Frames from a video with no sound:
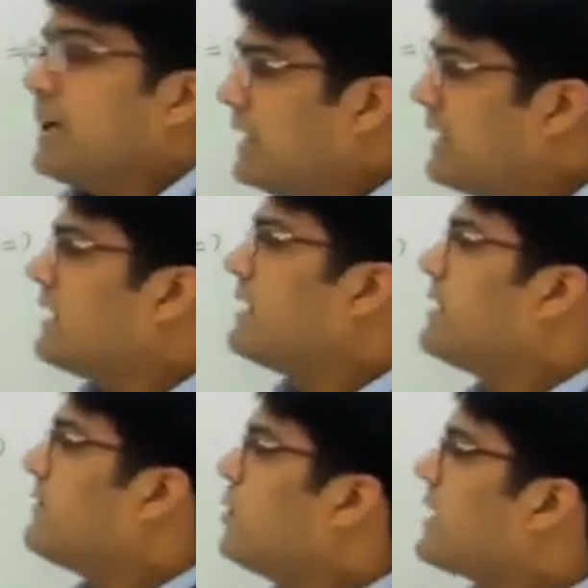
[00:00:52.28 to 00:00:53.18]
Here
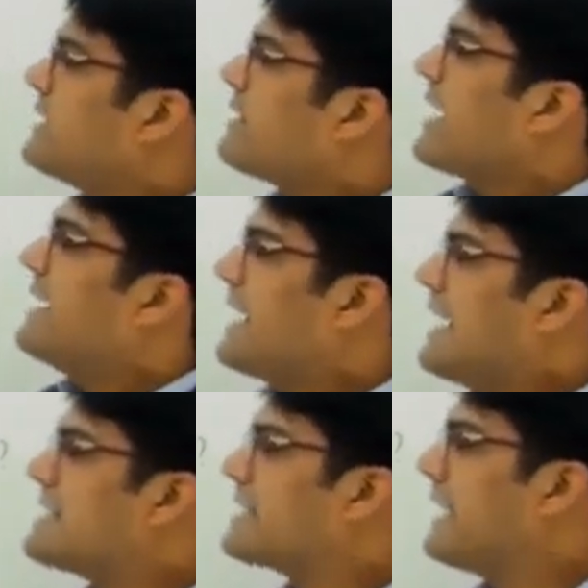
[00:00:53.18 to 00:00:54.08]
if you look at the right
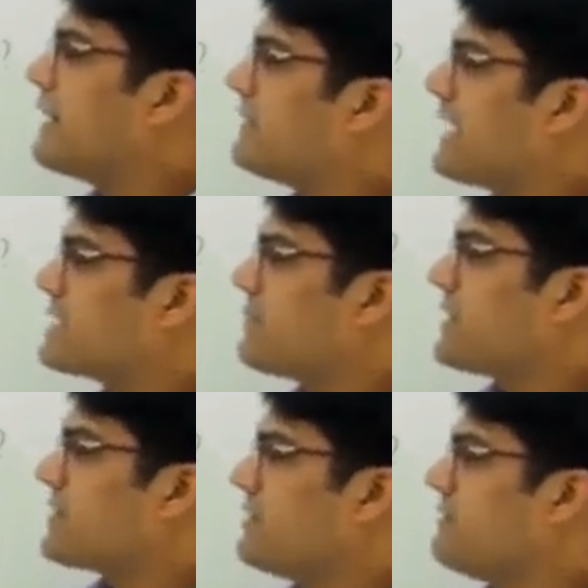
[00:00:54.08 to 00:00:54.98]
hand side of the
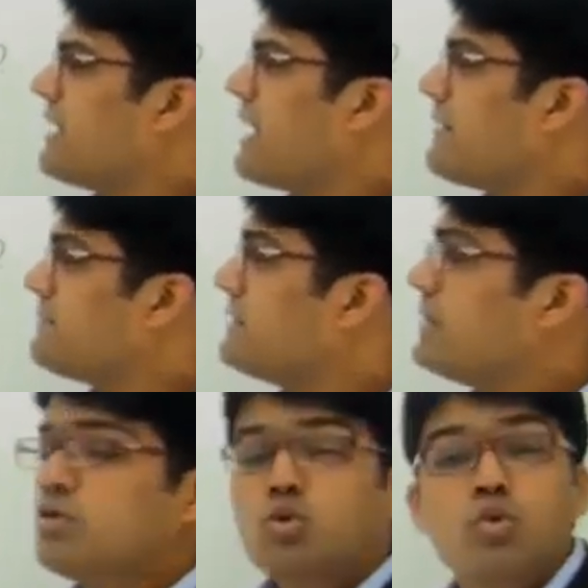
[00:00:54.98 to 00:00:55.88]
expression, we
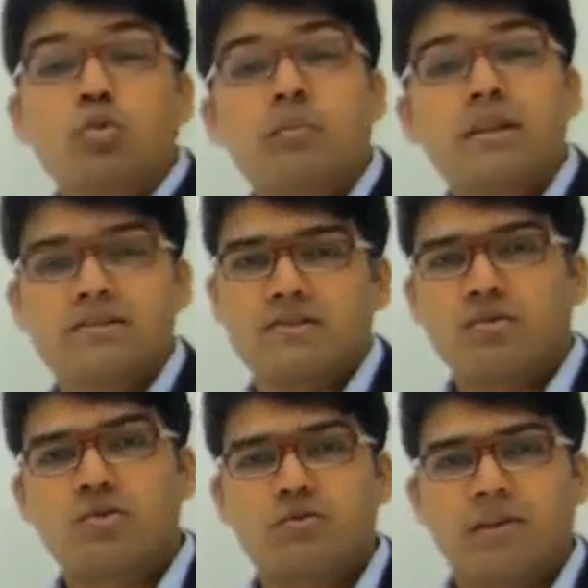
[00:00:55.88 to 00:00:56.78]
have 2 plus
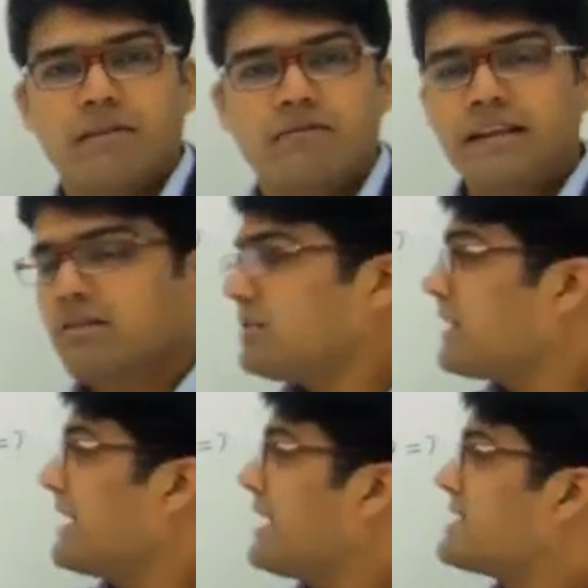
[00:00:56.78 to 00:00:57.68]
root 5, right? On
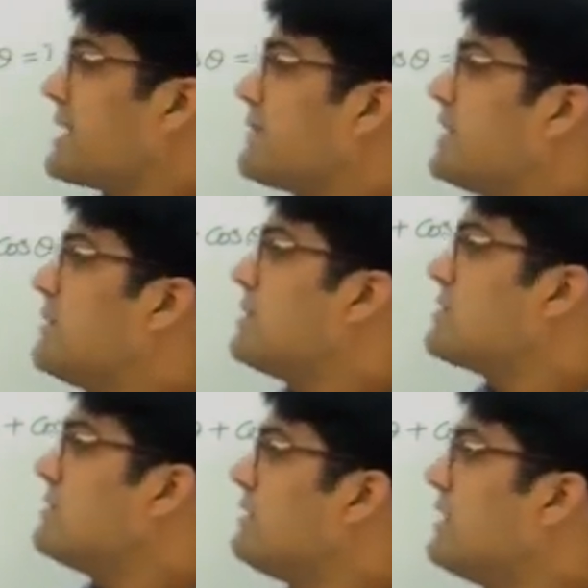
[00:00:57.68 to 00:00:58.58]
the right hand side of the
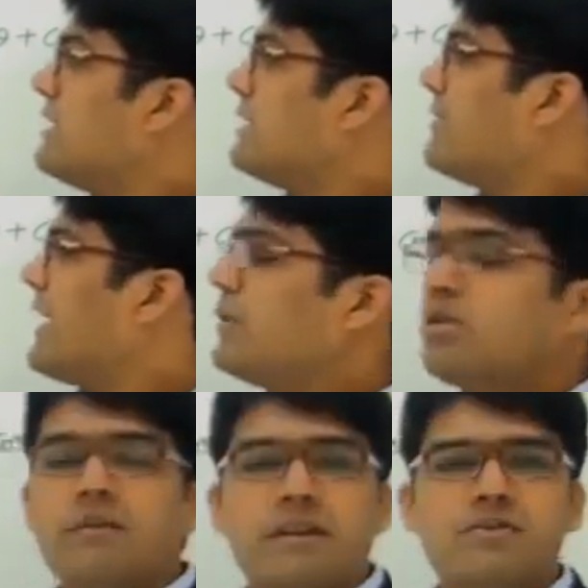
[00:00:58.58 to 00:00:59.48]
equation, the
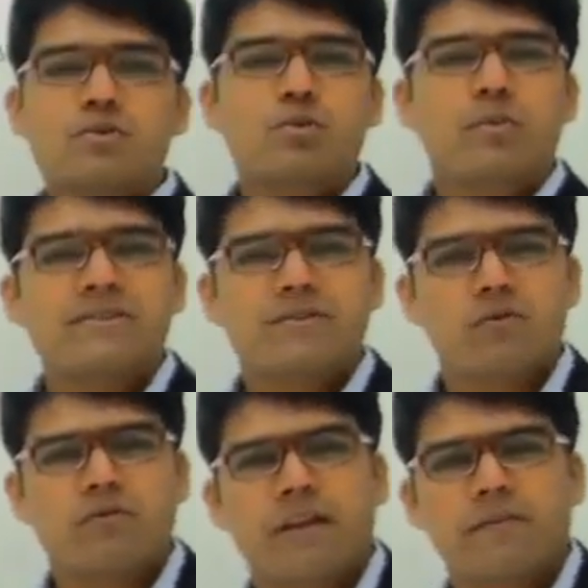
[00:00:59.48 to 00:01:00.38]
value given is 2 plus
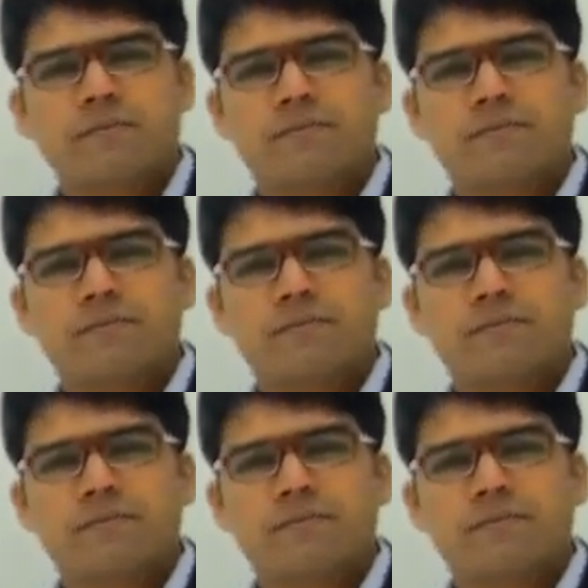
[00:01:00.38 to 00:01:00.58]
root 5.